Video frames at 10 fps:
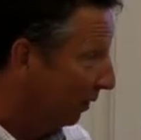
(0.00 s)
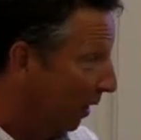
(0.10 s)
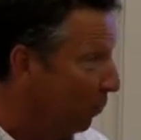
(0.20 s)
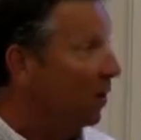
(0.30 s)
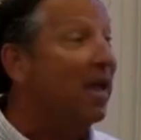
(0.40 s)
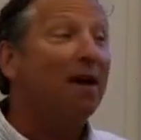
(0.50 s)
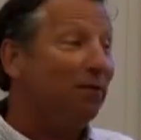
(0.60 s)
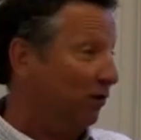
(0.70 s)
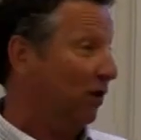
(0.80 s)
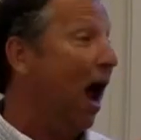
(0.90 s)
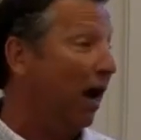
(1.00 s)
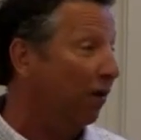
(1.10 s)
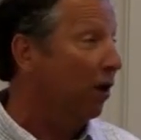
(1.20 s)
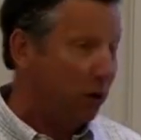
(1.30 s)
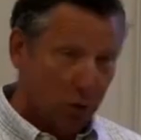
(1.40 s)
Okay, we have
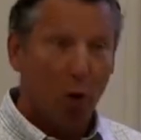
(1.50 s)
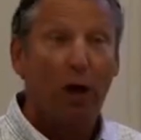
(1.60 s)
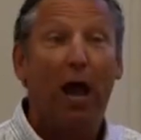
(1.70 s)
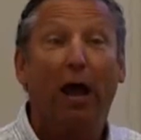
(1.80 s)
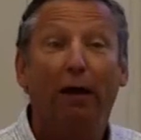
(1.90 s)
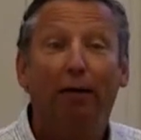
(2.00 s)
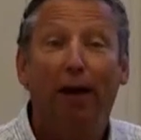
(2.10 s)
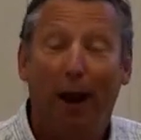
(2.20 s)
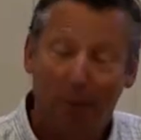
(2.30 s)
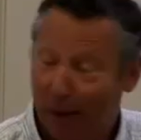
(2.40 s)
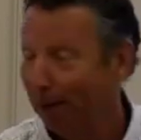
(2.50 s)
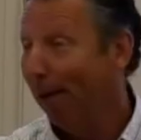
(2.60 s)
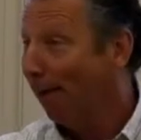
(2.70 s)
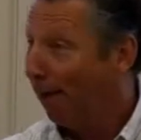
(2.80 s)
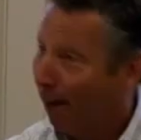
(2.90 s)
decided that you're okay. And I went,
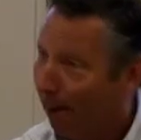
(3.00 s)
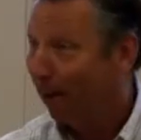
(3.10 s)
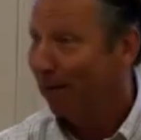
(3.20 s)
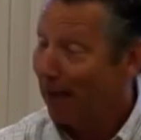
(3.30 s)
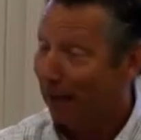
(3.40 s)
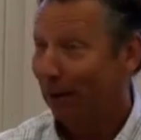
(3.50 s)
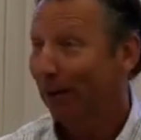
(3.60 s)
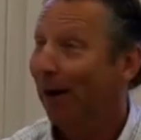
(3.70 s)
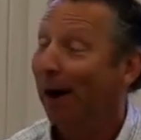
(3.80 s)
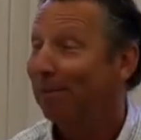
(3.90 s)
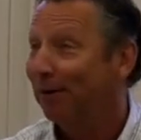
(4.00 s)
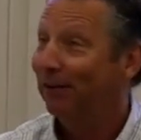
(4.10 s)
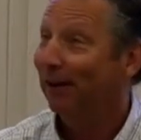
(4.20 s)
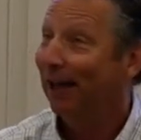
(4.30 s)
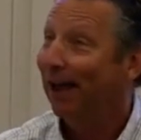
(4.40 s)
Well, thank you. I
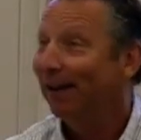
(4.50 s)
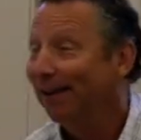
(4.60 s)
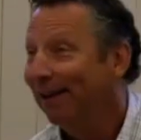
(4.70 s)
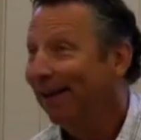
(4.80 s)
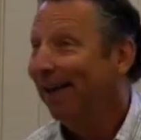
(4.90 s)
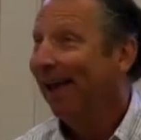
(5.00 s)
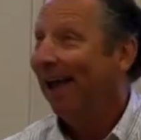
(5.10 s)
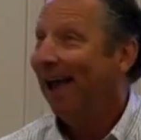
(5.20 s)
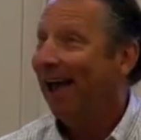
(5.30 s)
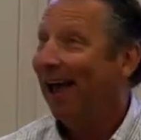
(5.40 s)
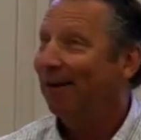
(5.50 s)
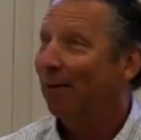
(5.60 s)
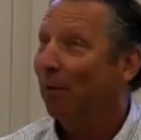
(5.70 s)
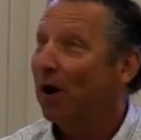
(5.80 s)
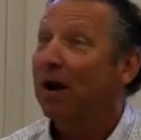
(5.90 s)
appreciate that. And
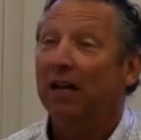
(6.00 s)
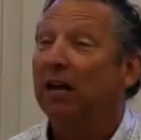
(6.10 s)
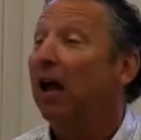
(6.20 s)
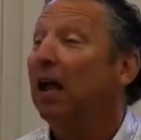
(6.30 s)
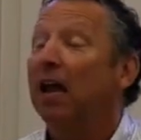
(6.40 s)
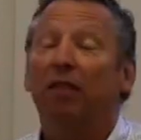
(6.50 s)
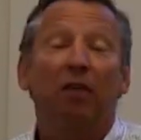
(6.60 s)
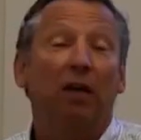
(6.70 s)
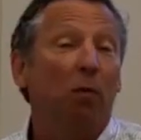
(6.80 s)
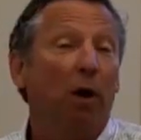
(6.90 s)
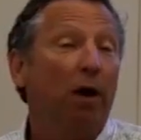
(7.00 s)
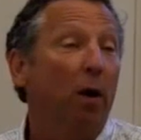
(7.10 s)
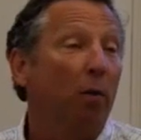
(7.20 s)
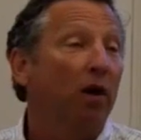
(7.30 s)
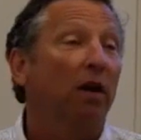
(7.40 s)
we're going to tell you anything you want to
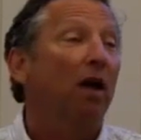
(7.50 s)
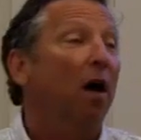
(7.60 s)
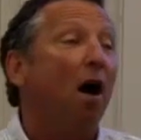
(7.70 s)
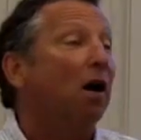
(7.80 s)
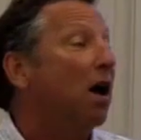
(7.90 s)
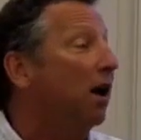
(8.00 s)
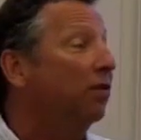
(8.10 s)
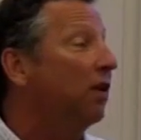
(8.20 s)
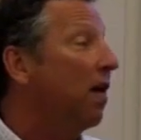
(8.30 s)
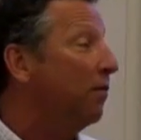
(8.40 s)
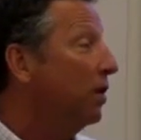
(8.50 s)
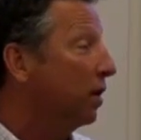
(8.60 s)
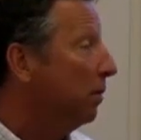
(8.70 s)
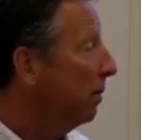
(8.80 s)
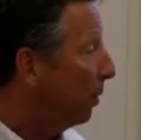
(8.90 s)
know. We're going to tell you all kind of stuff, and you're
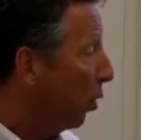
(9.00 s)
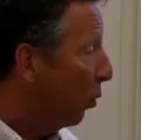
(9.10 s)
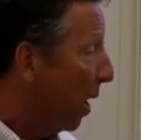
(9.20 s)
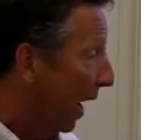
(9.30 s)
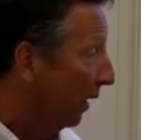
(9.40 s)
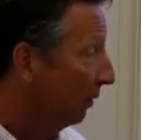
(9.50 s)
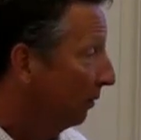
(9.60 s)
going to be blown away.